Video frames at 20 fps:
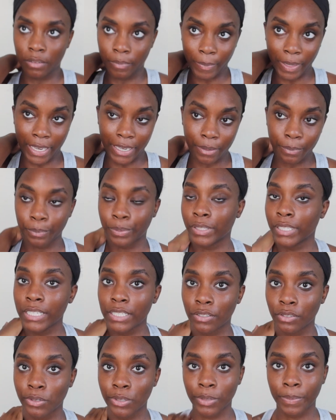I'm like,
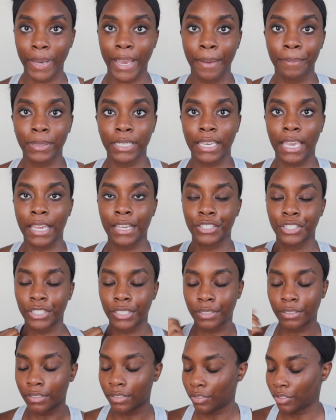please lose my
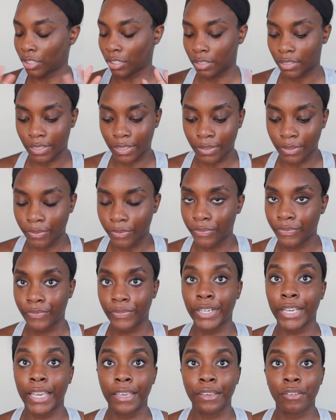application. Just
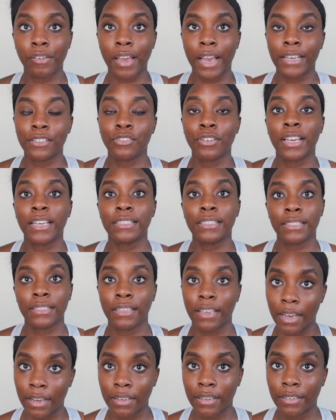forget you guys. You guys
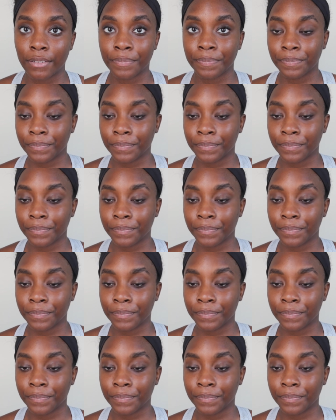suck.